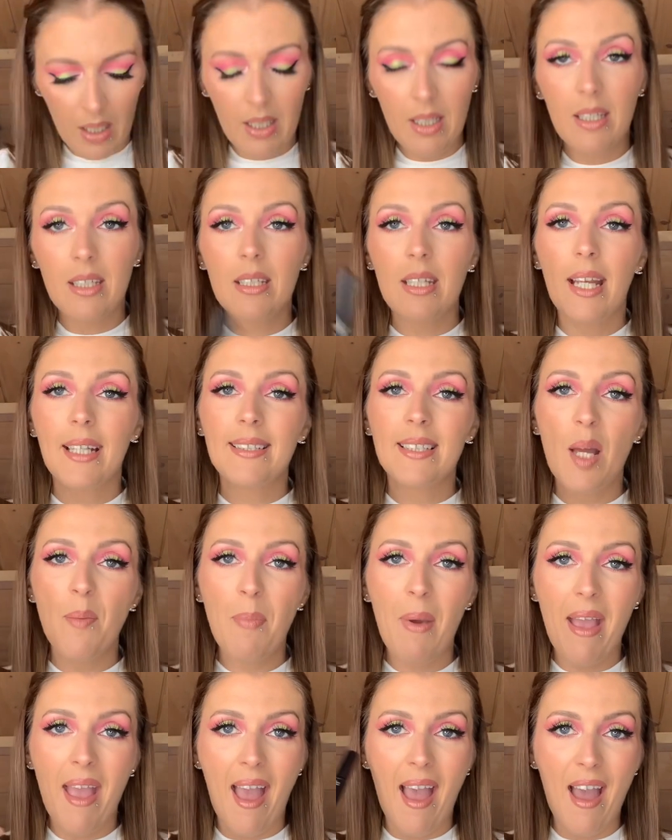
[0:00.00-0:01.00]
Next up,
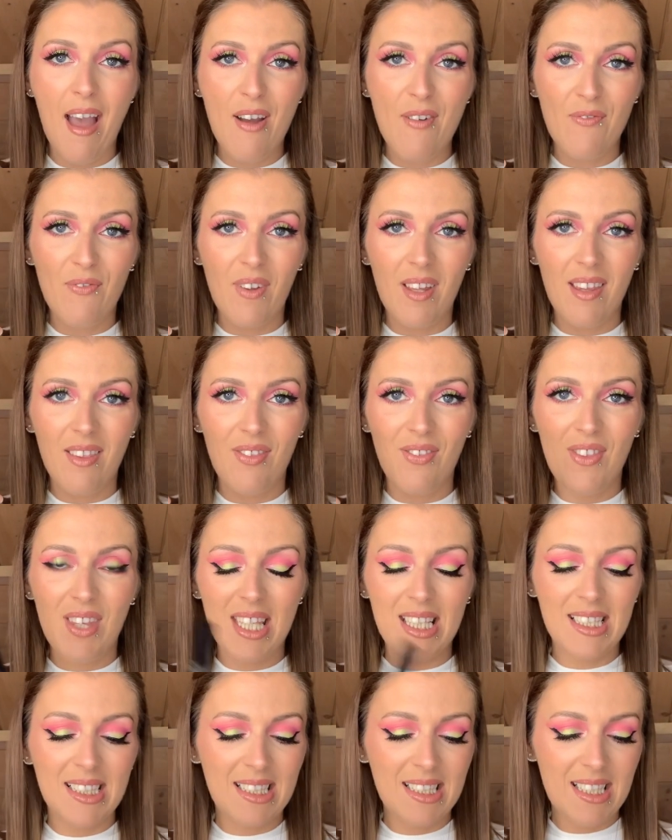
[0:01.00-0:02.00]
I have
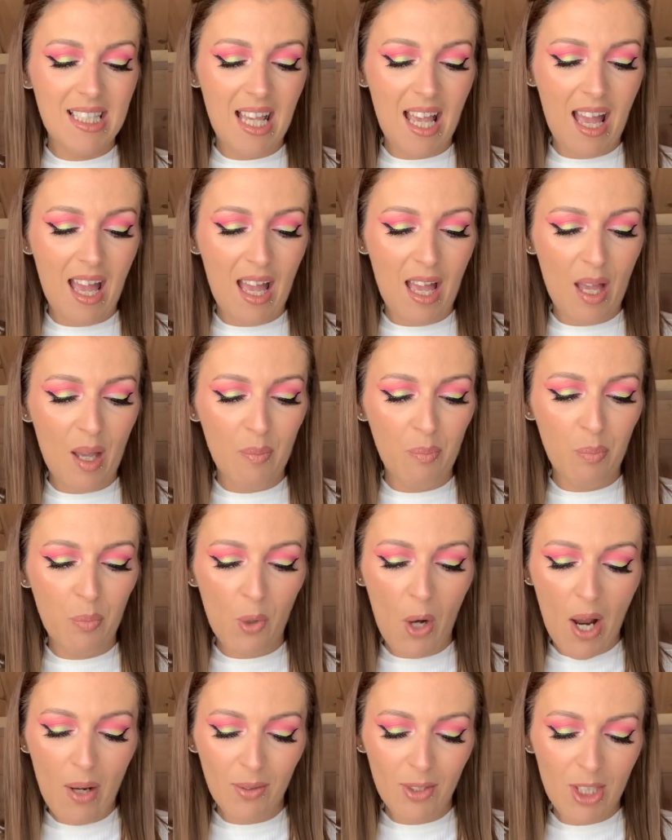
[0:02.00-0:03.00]
this uh,
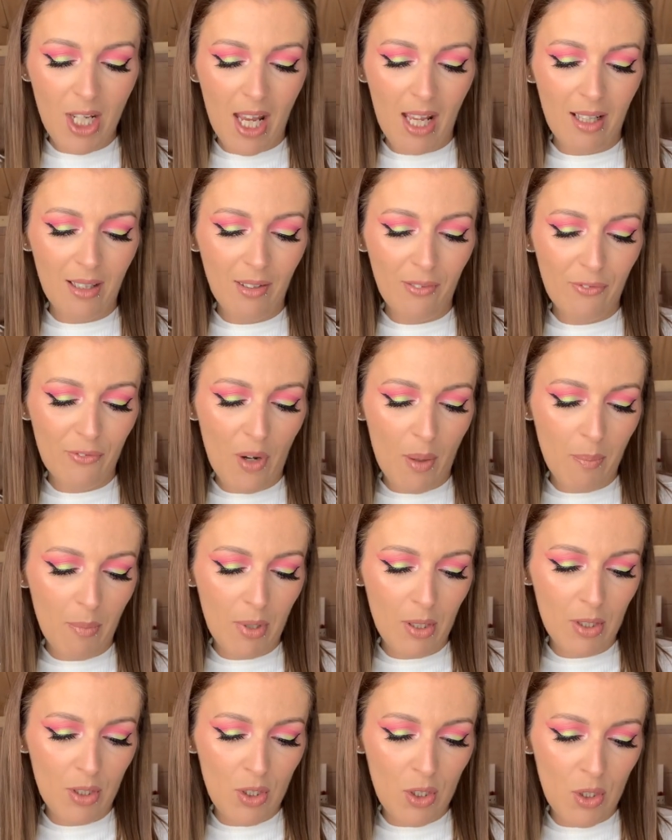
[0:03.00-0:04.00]
brow gel from
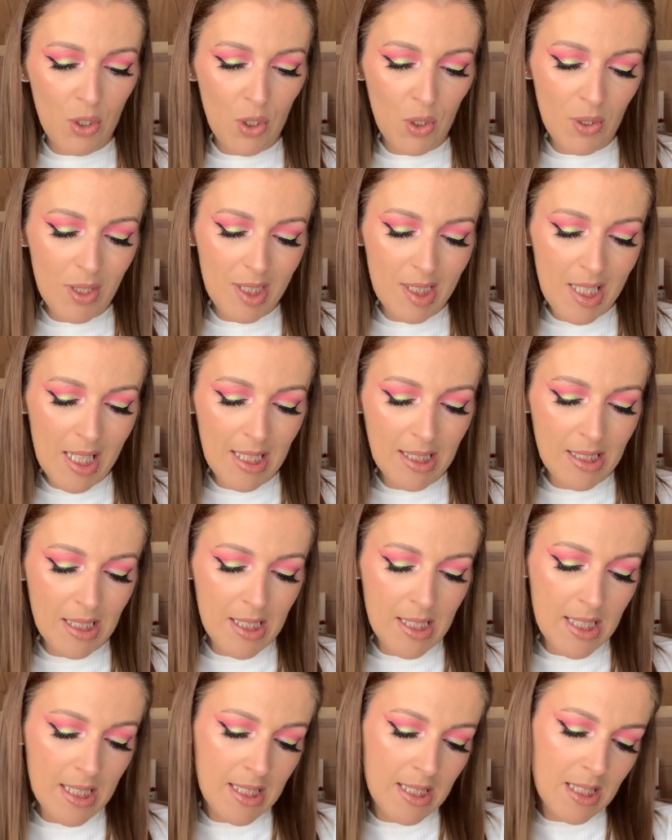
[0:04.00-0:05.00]
Nudestix.
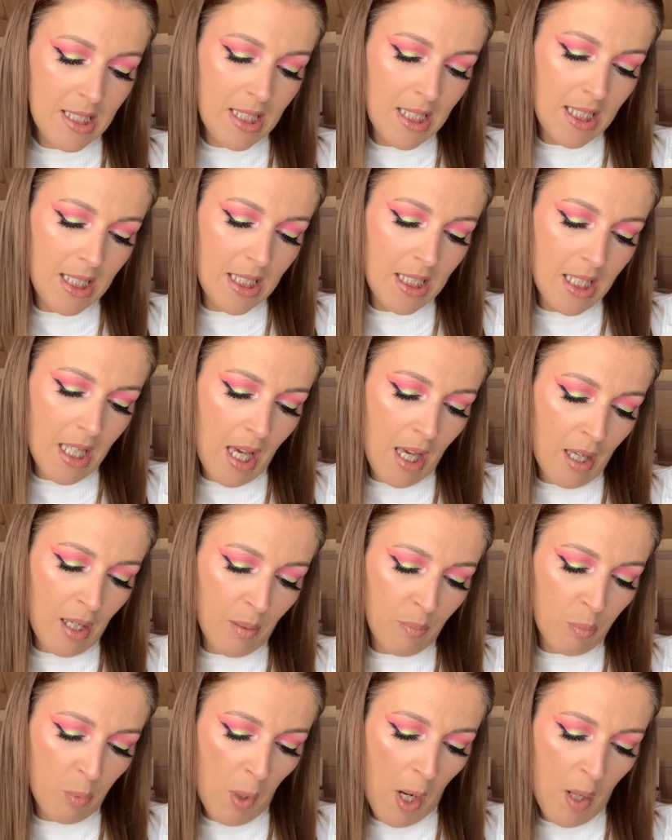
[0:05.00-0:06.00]
This is the uh,
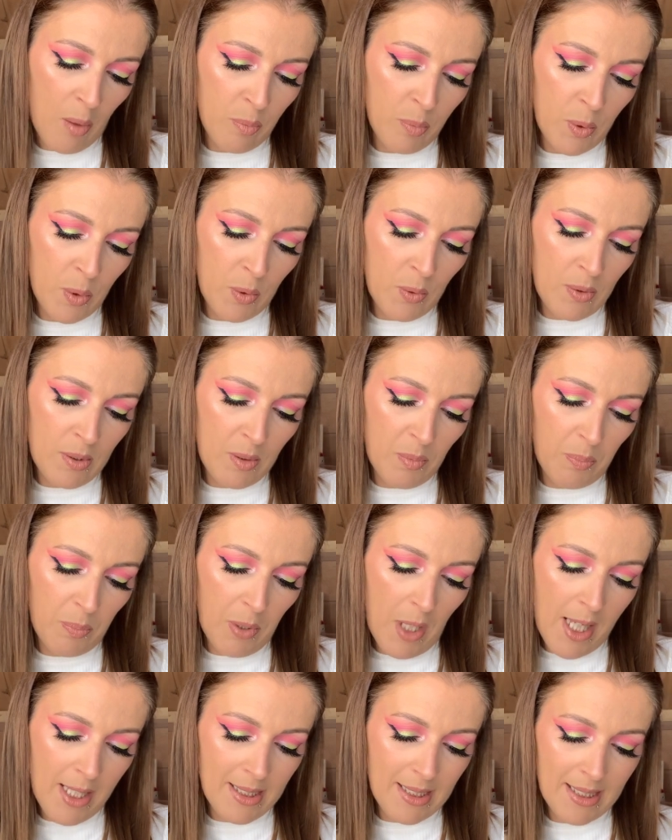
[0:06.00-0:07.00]
Brow Boost
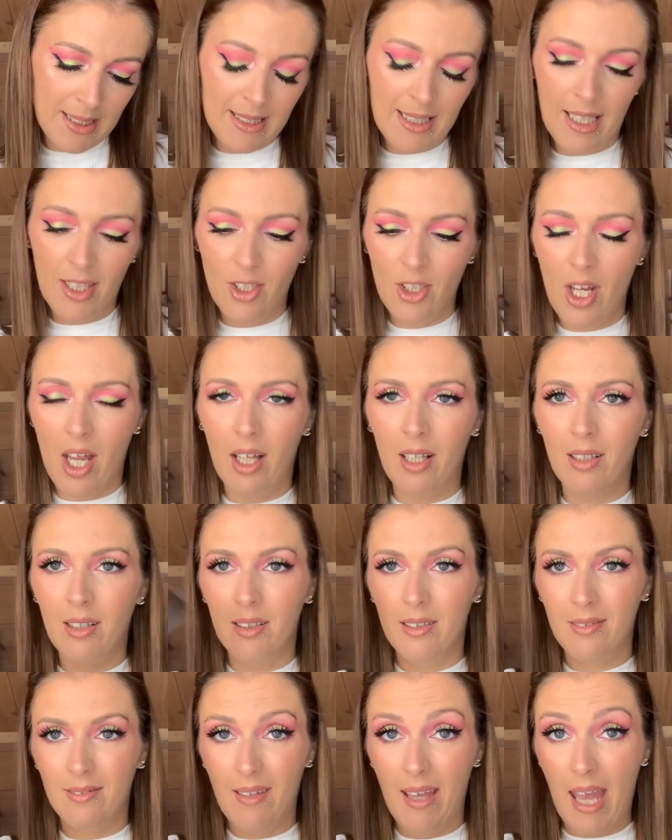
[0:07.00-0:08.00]
Plus Set
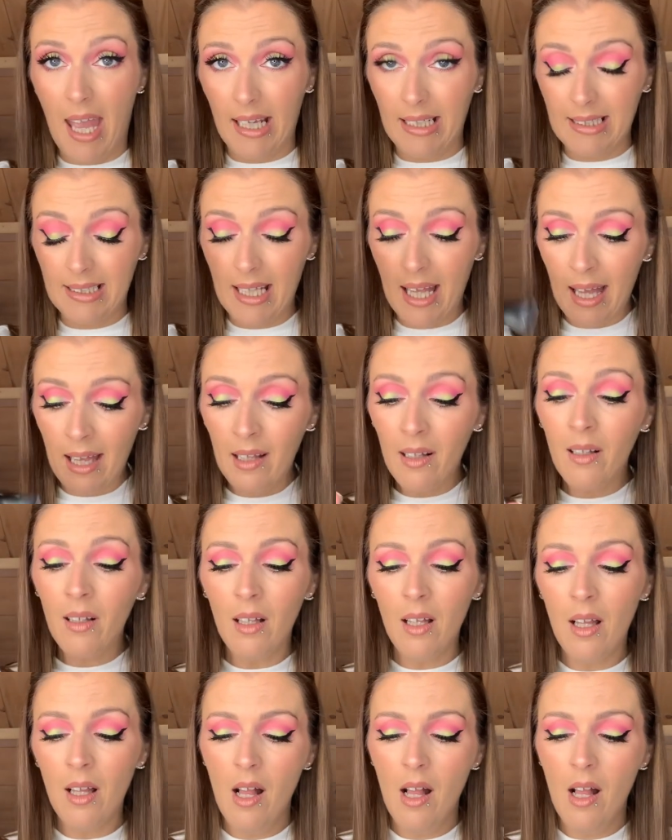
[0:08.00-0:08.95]
Gel XL.